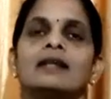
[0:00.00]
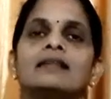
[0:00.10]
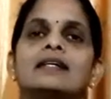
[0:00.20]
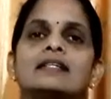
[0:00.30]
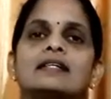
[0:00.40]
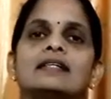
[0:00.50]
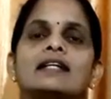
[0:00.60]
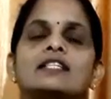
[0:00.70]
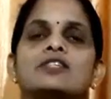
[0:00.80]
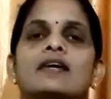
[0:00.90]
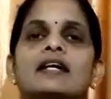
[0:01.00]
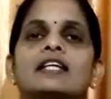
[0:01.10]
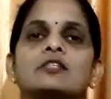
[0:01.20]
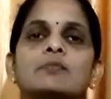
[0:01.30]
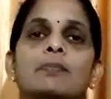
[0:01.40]
The next one
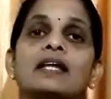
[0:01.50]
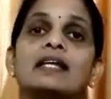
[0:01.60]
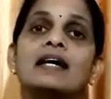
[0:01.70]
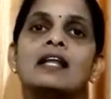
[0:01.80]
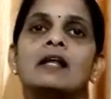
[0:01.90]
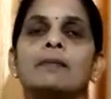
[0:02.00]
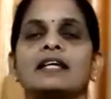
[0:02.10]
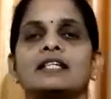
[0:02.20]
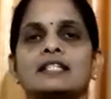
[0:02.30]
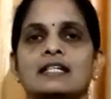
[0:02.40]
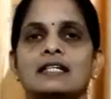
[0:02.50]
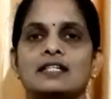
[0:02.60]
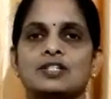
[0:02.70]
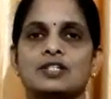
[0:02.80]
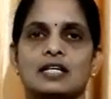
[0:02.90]
is mineral-based
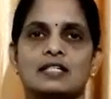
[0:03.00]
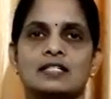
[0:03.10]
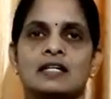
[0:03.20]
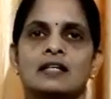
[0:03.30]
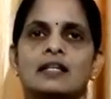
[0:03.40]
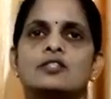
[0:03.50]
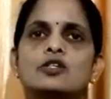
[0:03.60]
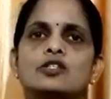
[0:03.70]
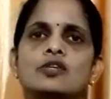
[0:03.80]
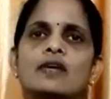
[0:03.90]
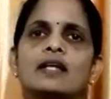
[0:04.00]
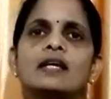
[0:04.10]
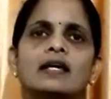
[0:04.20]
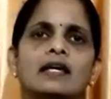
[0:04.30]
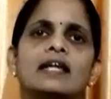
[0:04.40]
industries. That's also
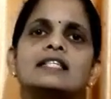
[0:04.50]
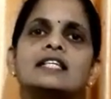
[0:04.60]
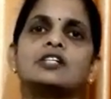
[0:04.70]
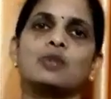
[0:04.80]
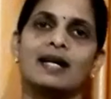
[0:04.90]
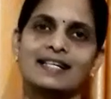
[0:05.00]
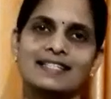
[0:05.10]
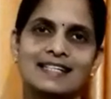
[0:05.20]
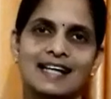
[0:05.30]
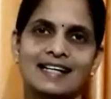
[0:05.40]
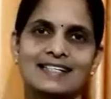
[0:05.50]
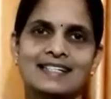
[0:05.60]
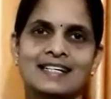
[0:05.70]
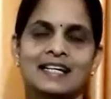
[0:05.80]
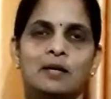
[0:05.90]
very easy to understand.
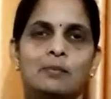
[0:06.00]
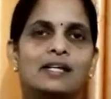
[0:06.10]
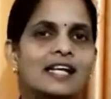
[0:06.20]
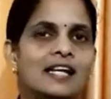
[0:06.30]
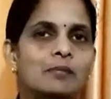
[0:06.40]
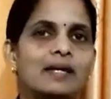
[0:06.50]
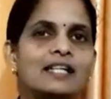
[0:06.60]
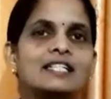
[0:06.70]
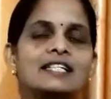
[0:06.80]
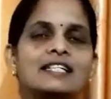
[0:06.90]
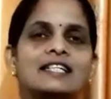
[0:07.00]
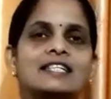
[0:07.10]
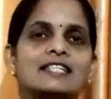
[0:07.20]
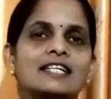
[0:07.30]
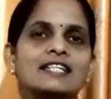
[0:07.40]
Mineral-based
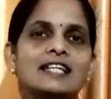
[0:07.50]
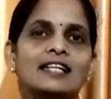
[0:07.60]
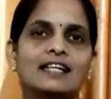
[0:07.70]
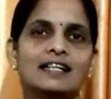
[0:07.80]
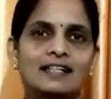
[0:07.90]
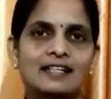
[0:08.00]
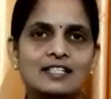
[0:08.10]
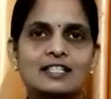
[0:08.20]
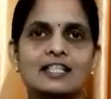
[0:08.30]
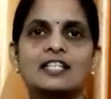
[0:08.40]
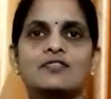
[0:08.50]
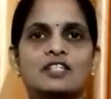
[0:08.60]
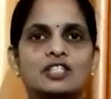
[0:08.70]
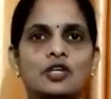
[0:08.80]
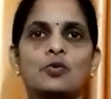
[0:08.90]
industries are the industries
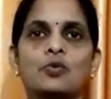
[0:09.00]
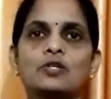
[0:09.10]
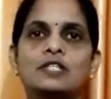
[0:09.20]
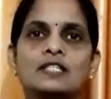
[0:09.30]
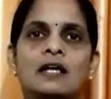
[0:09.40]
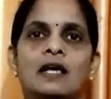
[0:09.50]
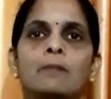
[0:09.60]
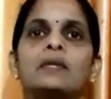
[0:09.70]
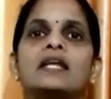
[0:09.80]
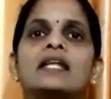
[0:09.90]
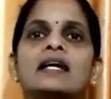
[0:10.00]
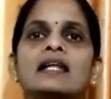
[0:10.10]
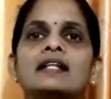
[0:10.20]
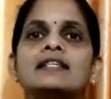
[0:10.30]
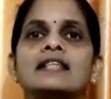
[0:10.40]
which use
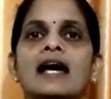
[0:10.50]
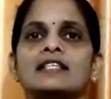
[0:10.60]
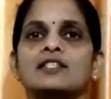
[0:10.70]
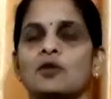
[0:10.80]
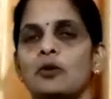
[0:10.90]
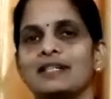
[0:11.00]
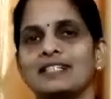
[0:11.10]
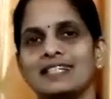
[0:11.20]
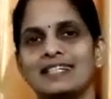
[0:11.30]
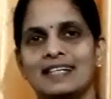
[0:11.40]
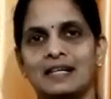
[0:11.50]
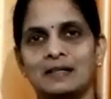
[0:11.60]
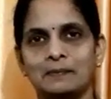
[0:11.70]
minerals as raw material.